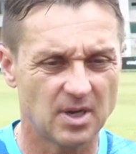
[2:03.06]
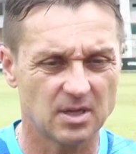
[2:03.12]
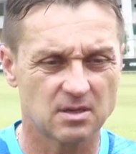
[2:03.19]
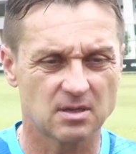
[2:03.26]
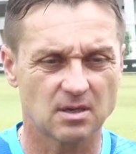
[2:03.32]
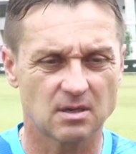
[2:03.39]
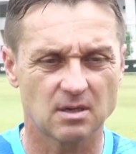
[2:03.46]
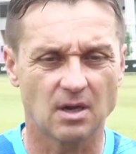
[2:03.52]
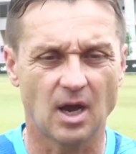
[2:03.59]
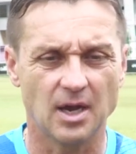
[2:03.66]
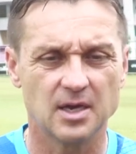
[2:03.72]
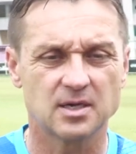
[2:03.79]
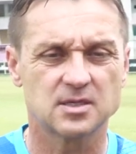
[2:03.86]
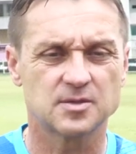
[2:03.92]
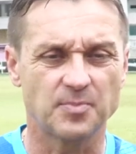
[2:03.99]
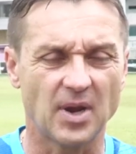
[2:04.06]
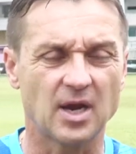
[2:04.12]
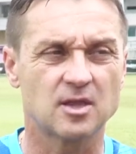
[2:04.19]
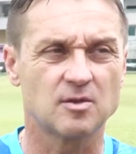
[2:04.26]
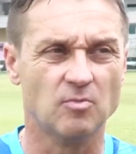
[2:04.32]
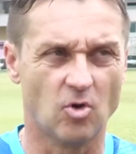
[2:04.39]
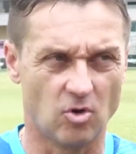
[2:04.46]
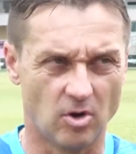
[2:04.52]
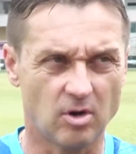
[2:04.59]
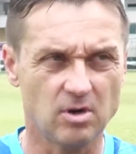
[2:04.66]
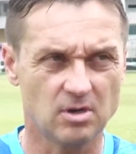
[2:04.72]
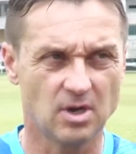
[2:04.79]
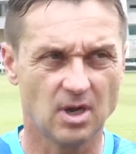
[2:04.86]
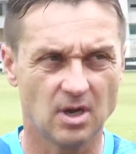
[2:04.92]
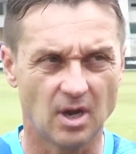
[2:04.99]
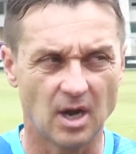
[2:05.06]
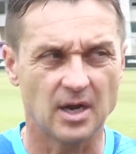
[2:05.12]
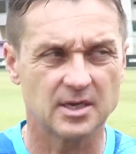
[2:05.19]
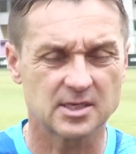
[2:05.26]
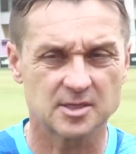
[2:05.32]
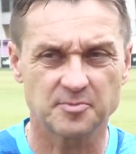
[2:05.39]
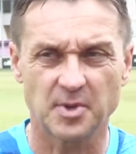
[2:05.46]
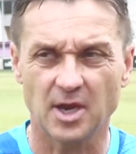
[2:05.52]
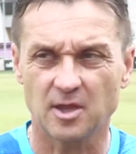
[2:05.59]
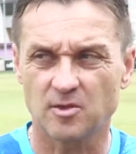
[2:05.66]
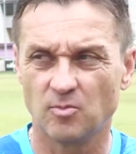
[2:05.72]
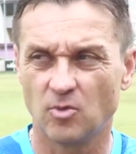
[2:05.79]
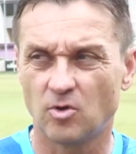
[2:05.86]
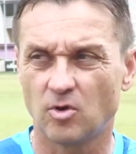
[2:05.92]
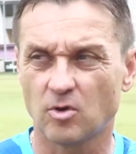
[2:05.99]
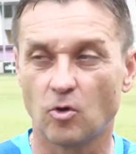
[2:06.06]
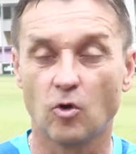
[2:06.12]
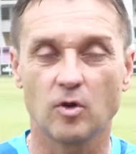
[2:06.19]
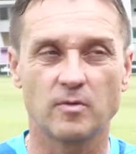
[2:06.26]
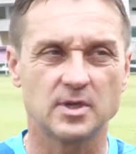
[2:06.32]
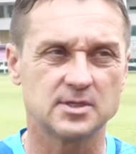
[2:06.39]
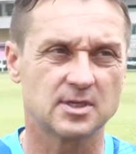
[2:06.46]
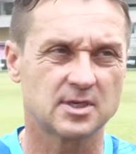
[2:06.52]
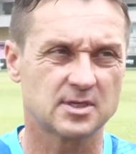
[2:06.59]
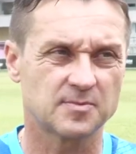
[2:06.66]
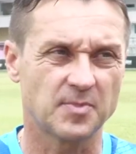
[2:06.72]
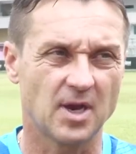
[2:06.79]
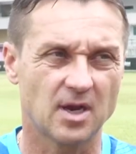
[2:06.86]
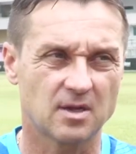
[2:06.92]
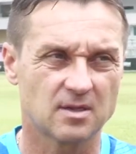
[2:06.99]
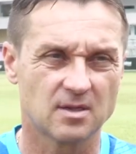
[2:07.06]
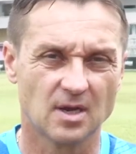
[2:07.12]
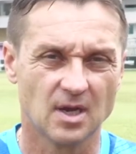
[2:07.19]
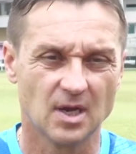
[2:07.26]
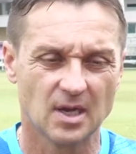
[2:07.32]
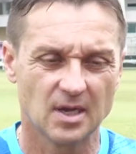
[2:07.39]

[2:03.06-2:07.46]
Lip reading: but I expect more. I expect more, always expect.